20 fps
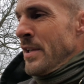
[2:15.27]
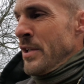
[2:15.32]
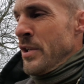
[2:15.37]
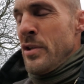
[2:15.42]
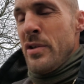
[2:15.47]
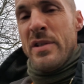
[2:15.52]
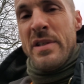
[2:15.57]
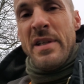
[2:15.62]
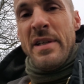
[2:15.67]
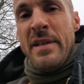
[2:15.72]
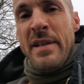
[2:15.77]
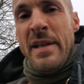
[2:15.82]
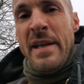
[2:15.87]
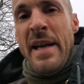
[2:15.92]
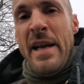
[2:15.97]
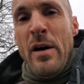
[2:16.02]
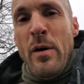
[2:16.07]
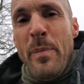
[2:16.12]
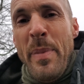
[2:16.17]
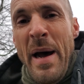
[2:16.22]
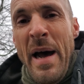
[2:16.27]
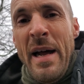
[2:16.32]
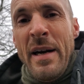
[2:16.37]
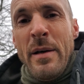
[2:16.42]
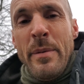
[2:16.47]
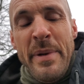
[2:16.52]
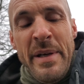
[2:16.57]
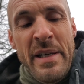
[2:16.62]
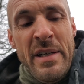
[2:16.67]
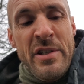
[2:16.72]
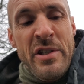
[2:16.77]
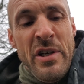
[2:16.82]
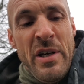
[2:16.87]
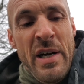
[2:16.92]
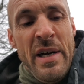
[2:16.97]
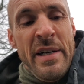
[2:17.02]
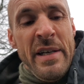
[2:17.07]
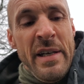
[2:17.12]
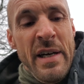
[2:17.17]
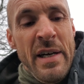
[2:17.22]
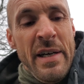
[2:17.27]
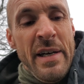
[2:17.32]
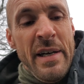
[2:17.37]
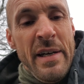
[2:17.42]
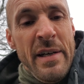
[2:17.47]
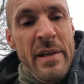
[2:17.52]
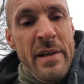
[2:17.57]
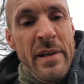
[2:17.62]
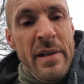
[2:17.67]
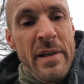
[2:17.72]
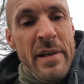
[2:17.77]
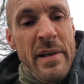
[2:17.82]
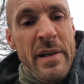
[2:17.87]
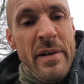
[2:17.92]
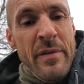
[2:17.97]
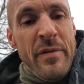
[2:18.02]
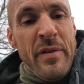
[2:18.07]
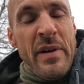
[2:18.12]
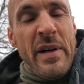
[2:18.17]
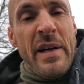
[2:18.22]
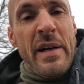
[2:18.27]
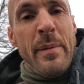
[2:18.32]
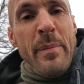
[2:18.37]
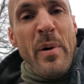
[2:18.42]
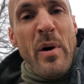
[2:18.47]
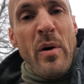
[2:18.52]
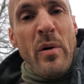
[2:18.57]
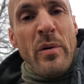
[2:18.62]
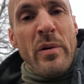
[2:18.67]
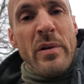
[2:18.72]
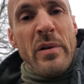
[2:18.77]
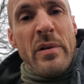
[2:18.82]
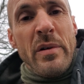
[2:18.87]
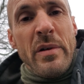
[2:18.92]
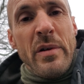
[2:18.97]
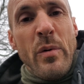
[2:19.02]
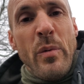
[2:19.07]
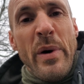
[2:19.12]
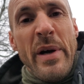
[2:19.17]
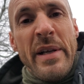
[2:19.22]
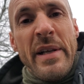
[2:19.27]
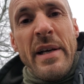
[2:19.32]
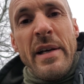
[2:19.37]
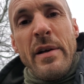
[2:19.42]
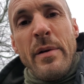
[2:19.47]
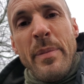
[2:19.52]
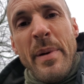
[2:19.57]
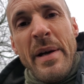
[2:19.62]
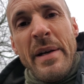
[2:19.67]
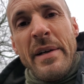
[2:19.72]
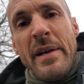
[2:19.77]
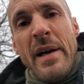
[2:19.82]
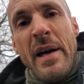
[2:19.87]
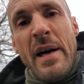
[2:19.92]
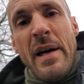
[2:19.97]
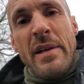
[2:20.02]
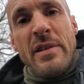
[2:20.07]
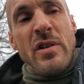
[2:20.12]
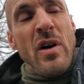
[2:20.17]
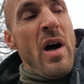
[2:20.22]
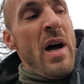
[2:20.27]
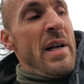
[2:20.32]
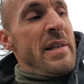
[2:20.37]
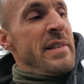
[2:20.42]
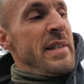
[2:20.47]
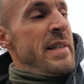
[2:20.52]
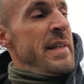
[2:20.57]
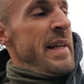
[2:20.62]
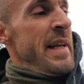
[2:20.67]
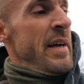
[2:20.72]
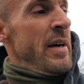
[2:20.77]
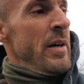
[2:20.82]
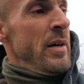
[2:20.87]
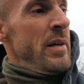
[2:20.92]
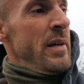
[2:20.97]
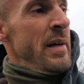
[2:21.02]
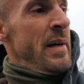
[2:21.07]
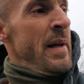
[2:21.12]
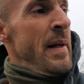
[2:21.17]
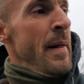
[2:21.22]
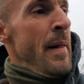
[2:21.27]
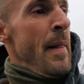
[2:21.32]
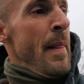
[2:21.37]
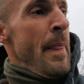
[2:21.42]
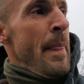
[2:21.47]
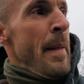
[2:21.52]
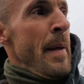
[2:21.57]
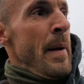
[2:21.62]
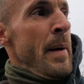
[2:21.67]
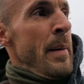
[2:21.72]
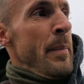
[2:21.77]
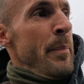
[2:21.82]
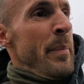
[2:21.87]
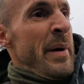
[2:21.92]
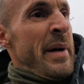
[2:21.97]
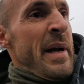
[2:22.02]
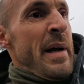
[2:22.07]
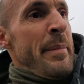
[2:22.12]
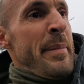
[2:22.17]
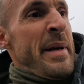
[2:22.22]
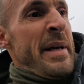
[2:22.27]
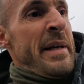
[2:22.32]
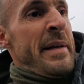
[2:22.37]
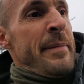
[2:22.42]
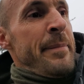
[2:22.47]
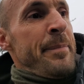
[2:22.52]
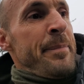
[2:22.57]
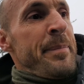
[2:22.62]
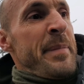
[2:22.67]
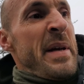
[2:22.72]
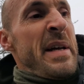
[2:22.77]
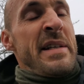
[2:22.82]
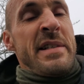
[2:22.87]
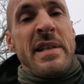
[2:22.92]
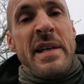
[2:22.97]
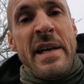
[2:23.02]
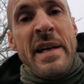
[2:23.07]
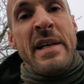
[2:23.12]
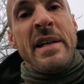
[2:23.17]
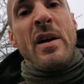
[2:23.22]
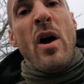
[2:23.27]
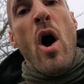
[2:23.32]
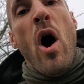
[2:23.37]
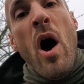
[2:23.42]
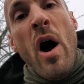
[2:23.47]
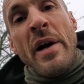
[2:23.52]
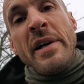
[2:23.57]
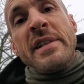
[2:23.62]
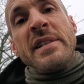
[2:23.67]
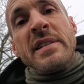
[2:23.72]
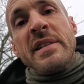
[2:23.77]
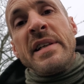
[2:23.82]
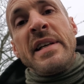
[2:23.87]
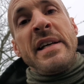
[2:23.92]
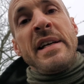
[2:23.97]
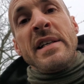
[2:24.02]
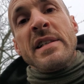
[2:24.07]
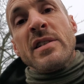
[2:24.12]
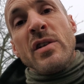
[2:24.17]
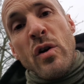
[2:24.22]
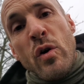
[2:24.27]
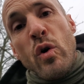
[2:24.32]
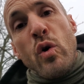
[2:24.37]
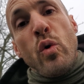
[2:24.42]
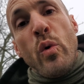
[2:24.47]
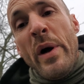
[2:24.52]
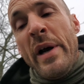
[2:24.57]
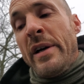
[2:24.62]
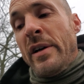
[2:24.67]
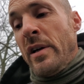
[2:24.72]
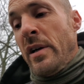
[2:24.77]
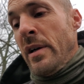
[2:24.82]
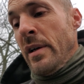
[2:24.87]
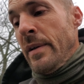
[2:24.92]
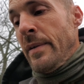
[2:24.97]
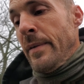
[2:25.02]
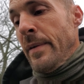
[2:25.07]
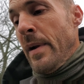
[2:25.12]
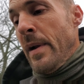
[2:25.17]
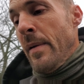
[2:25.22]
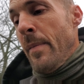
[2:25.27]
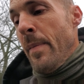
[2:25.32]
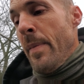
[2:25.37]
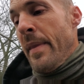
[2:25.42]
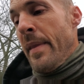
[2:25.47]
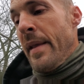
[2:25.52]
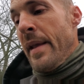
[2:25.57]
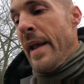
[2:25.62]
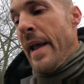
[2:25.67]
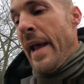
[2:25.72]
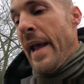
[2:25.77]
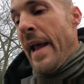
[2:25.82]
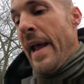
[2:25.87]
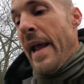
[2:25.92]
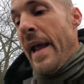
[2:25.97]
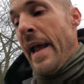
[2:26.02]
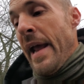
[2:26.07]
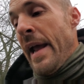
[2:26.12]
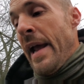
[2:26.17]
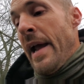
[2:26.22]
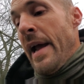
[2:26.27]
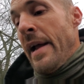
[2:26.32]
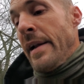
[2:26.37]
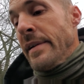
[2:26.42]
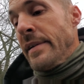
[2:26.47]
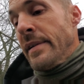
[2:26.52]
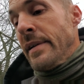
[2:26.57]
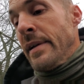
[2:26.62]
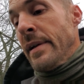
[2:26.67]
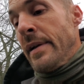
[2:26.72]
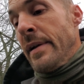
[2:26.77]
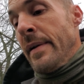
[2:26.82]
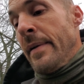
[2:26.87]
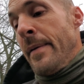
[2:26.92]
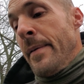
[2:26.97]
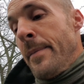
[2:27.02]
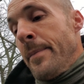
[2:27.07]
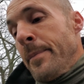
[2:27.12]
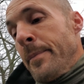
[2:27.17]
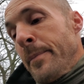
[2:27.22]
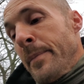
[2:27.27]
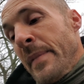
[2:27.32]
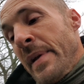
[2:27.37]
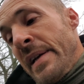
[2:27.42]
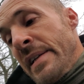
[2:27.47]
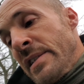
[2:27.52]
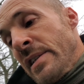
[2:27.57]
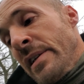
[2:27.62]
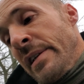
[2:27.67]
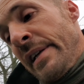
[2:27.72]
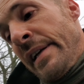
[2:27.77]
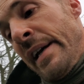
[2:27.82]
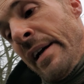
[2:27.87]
the nail pattern, because you kind of gotta forget about the way that you've been taught to nail. But I mean, it honestly is quicker, and it's going to